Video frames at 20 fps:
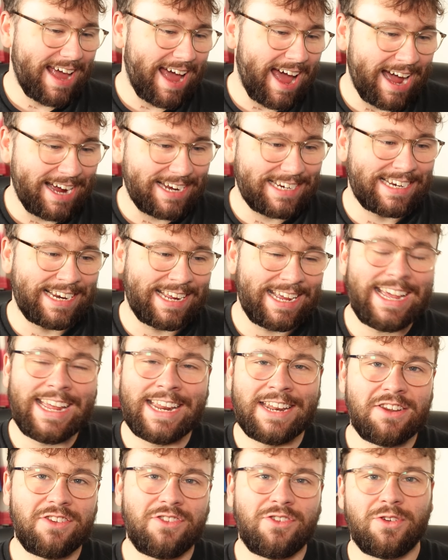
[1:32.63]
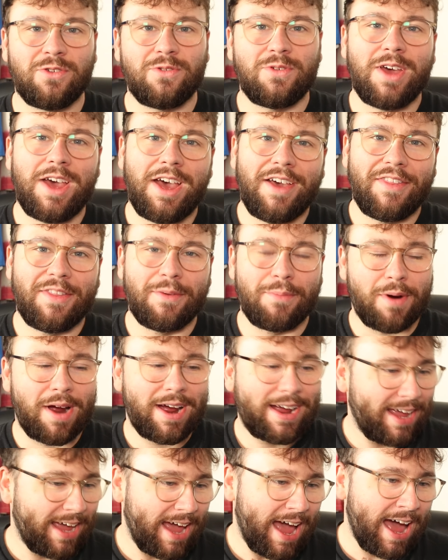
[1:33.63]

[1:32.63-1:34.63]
actually into the bracket.